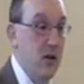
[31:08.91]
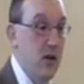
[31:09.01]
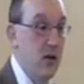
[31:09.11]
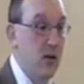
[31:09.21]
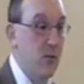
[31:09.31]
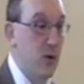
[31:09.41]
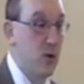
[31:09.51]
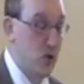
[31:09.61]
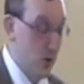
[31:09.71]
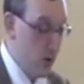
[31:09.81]
in the
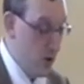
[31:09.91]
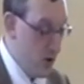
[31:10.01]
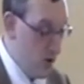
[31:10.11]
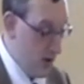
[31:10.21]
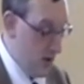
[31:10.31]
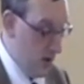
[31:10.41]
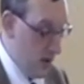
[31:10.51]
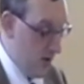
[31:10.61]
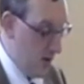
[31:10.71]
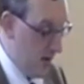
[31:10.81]
bookstores,
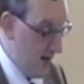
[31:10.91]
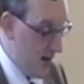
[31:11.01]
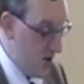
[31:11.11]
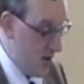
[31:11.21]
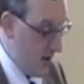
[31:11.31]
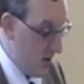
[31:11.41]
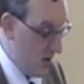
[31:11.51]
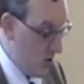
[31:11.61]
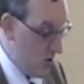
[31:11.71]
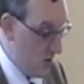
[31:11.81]
even the allegedly
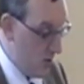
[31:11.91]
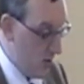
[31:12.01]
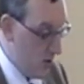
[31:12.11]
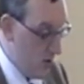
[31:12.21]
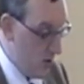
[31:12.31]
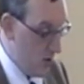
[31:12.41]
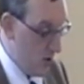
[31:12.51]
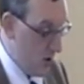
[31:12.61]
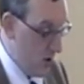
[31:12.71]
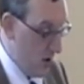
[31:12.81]
Christian bookstores,